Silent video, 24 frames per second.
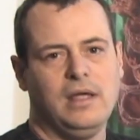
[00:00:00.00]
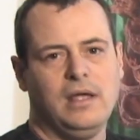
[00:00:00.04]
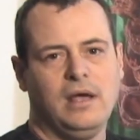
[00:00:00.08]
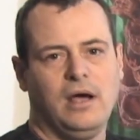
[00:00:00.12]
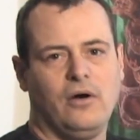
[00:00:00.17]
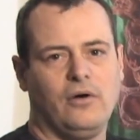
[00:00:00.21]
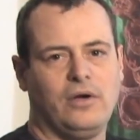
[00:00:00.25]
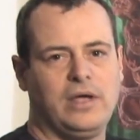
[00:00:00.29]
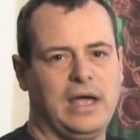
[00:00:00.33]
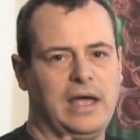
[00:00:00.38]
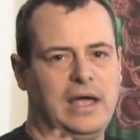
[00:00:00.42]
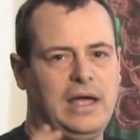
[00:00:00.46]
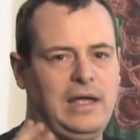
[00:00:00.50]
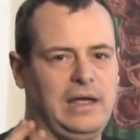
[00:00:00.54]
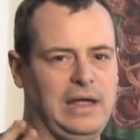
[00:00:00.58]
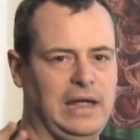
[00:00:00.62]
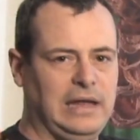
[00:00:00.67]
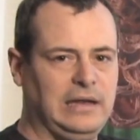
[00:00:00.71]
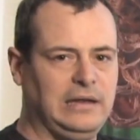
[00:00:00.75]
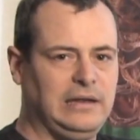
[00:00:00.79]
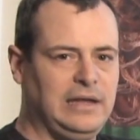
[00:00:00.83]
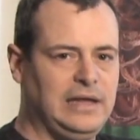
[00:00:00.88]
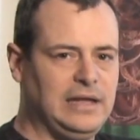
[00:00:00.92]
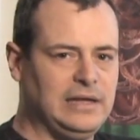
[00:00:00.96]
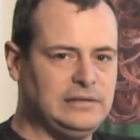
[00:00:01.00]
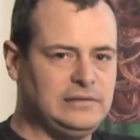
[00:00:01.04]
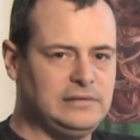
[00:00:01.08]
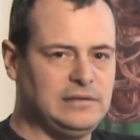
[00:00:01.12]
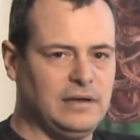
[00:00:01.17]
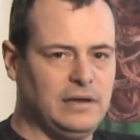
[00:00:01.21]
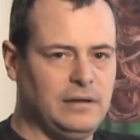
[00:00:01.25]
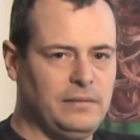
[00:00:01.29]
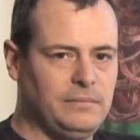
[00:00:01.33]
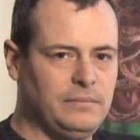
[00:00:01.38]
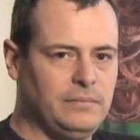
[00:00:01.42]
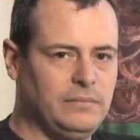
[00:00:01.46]
okay, and to get
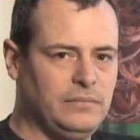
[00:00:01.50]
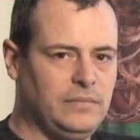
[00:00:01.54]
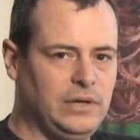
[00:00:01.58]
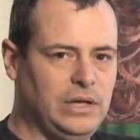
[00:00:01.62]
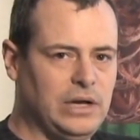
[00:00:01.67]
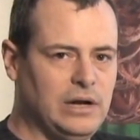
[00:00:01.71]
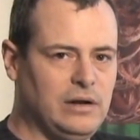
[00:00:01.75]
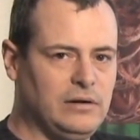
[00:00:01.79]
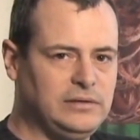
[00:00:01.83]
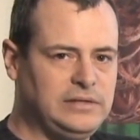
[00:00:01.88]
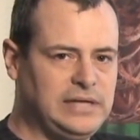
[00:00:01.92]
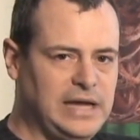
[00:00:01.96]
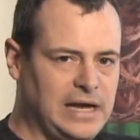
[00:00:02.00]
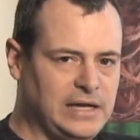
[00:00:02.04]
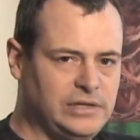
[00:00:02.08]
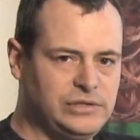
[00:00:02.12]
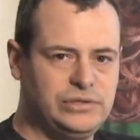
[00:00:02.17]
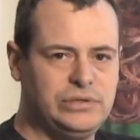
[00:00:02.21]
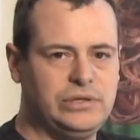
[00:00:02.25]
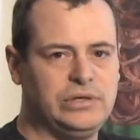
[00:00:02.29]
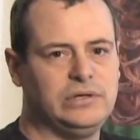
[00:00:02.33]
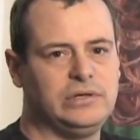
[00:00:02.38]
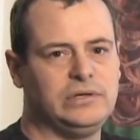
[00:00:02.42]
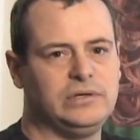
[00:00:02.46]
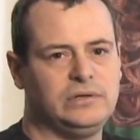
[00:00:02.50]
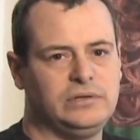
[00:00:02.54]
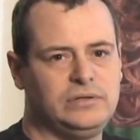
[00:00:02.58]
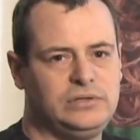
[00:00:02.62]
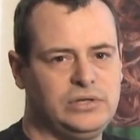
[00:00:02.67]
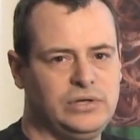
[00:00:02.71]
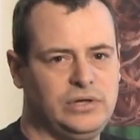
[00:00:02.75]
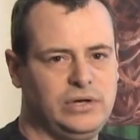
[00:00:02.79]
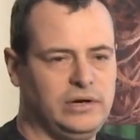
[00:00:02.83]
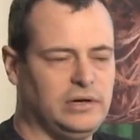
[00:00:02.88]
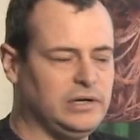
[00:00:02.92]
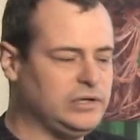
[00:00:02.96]
some, you know, texture to
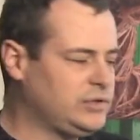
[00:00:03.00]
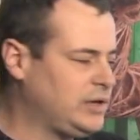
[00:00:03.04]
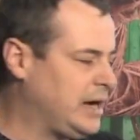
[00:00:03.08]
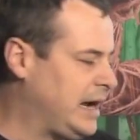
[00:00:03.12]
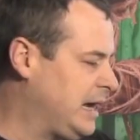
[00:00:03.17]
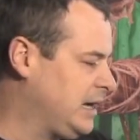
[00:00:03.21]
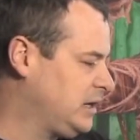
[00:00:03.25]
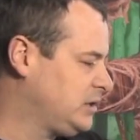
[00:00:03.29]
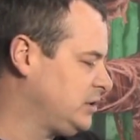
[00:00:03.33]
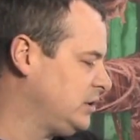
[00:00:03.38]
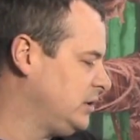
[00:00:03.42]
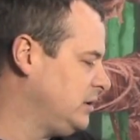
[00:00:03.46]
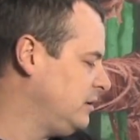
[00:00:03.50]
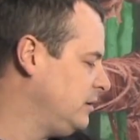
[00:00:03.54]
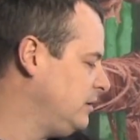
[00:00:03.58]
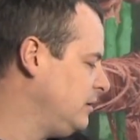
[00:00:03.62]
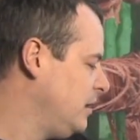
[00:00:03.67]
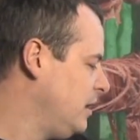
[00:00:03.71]
your traction.